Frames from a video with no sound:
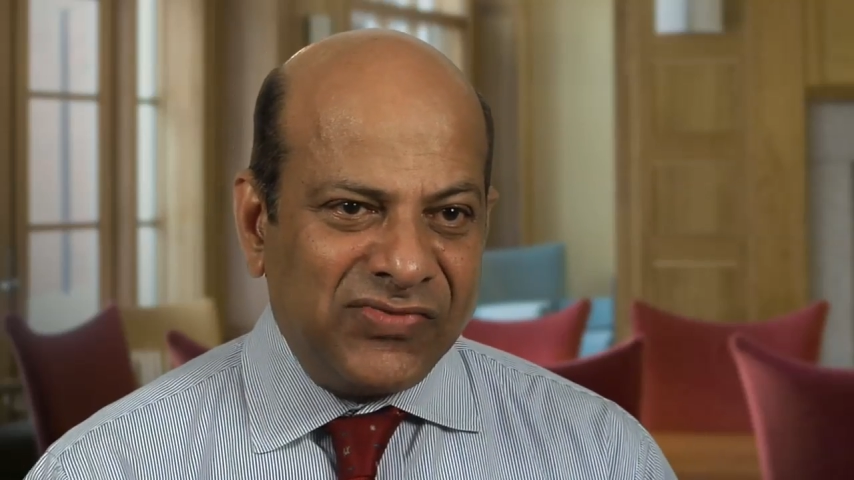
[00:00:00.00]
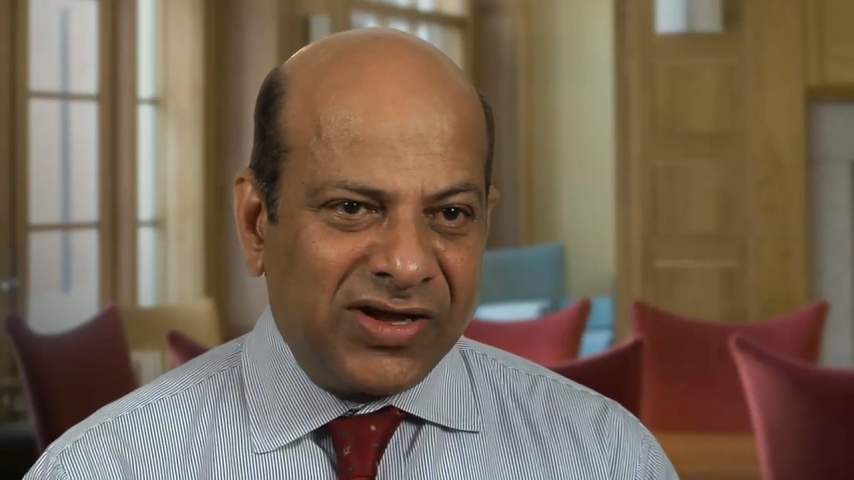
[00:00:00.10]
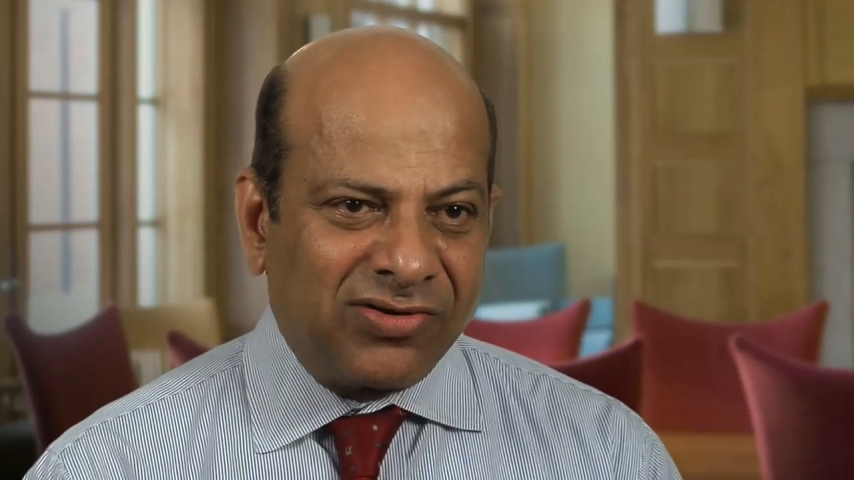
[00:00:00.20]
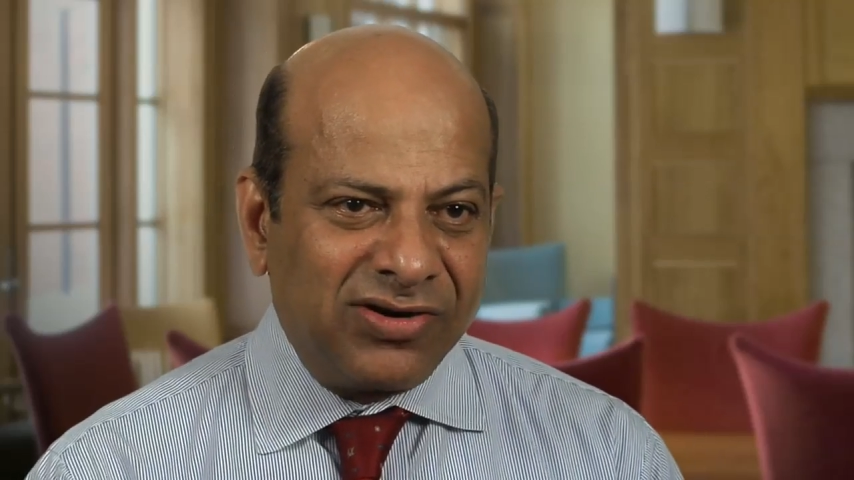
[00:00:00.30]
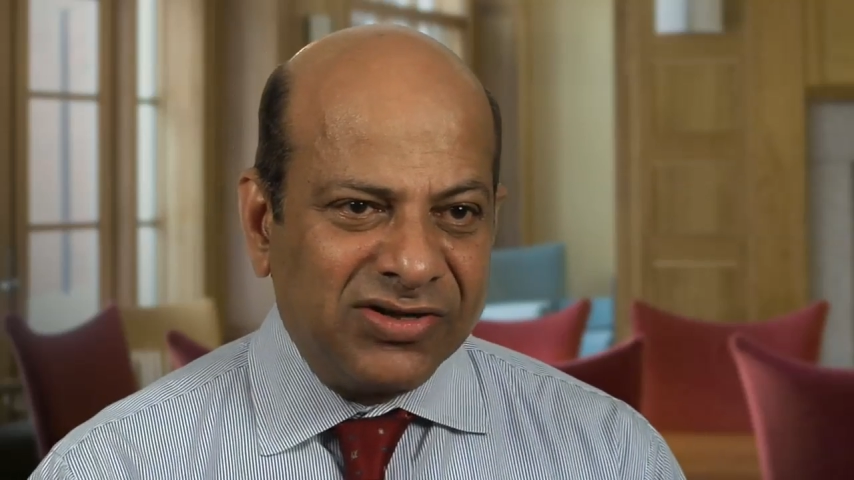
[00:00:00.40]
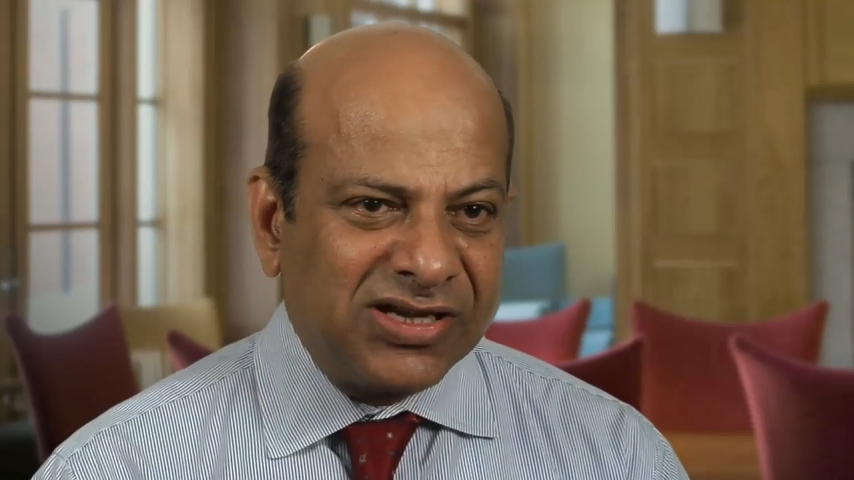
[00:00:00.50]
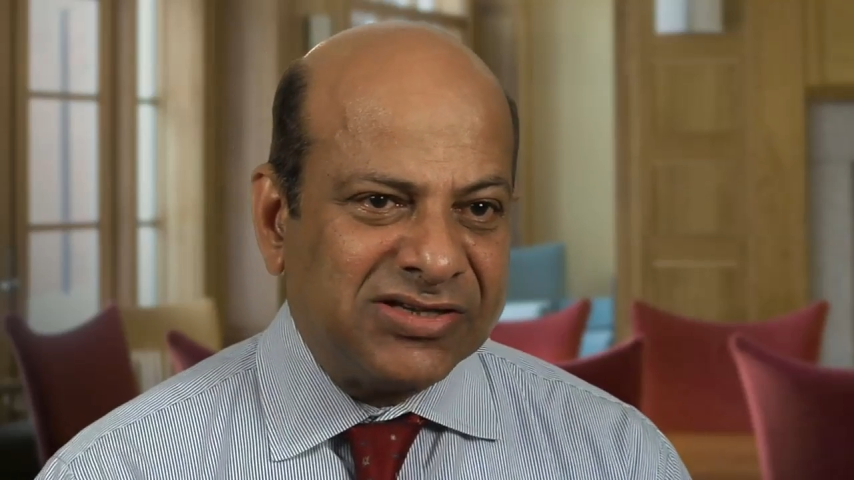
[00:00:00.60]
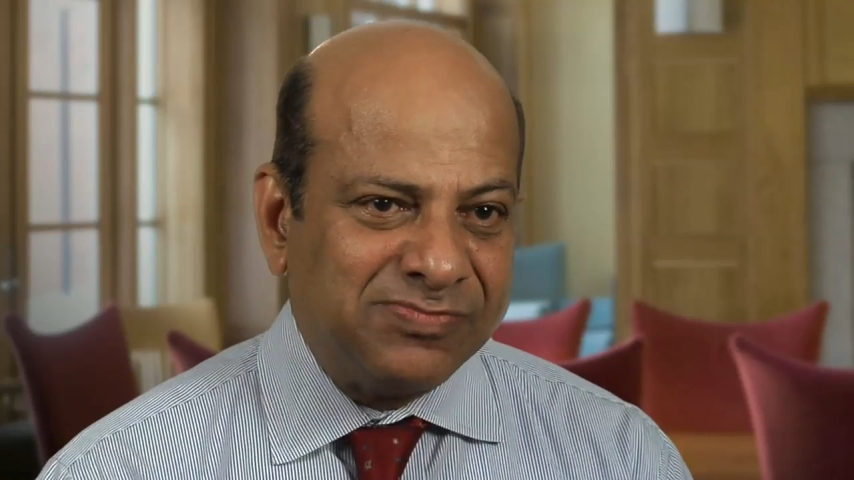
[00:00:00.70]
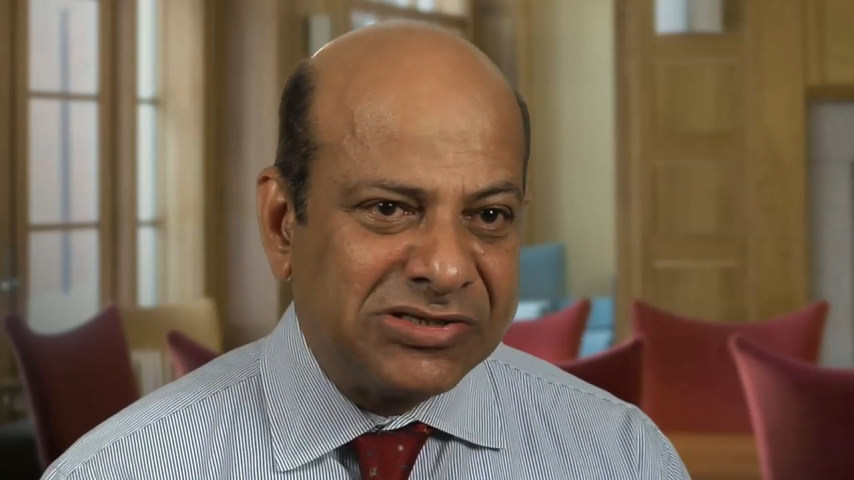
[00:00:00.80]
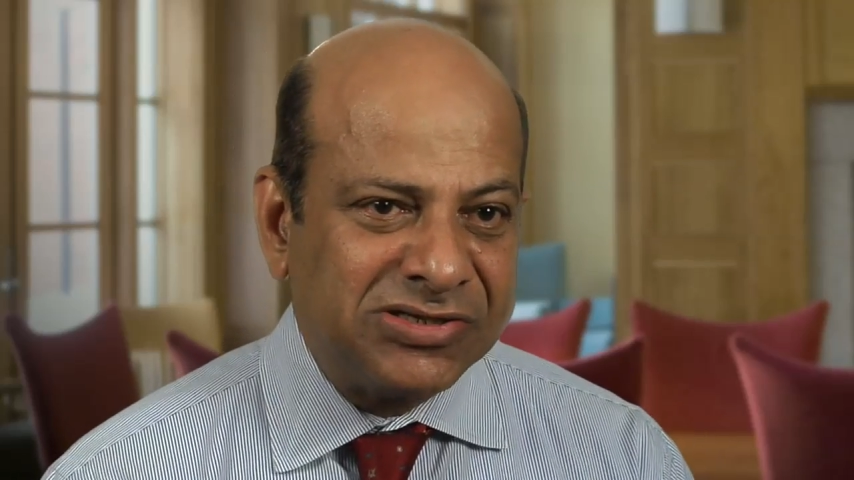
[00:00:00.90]
we criticize
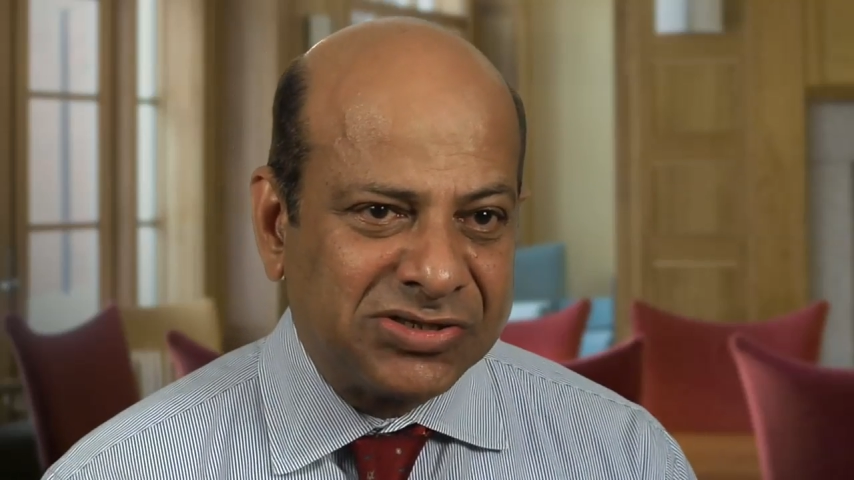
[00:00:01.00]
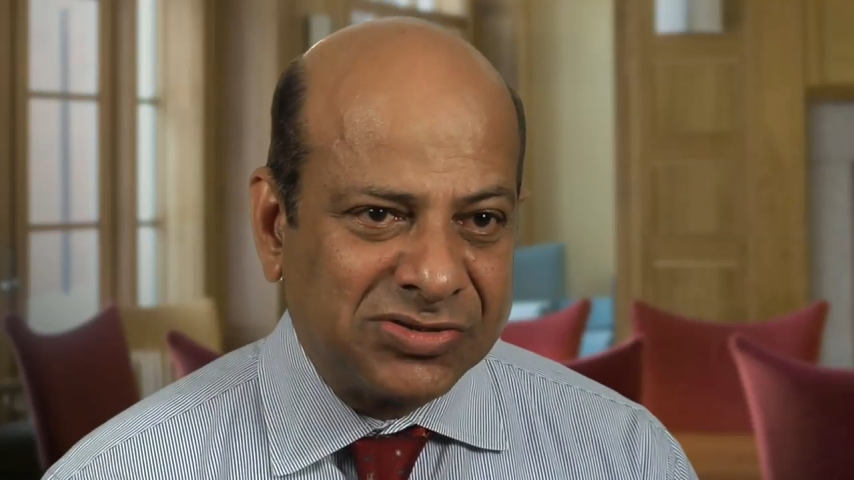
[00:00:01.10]
business